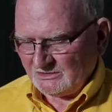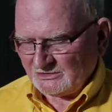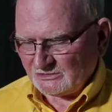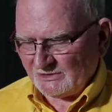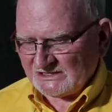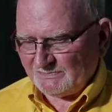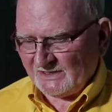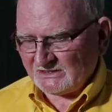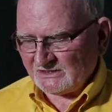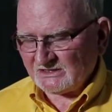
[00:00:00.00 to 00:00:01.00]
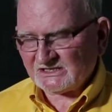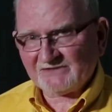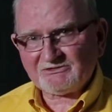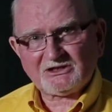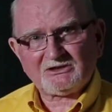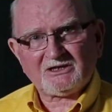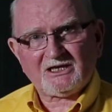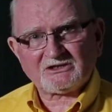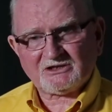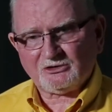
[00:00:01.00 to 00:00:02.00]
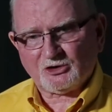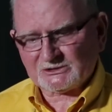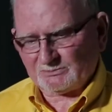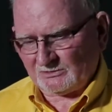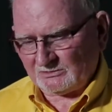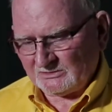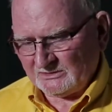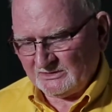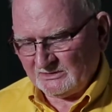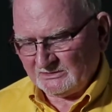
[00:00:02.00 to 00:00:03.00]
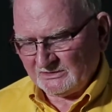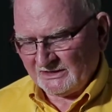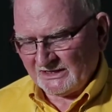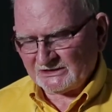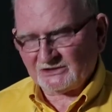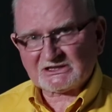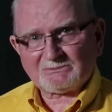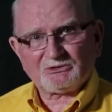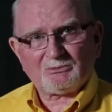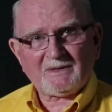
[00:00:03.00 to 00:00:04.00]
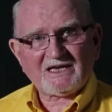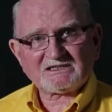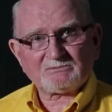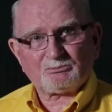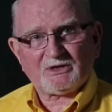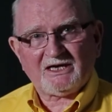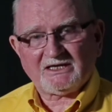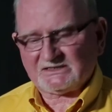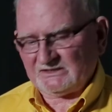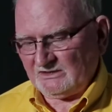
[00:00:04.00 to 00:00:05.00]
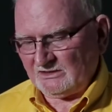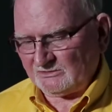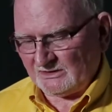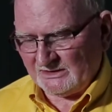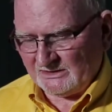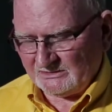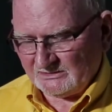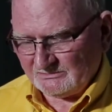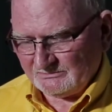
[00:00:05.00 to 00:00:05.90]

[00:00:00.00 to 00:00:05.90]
So I spent 17 days in hospital under some of the best brains in the land.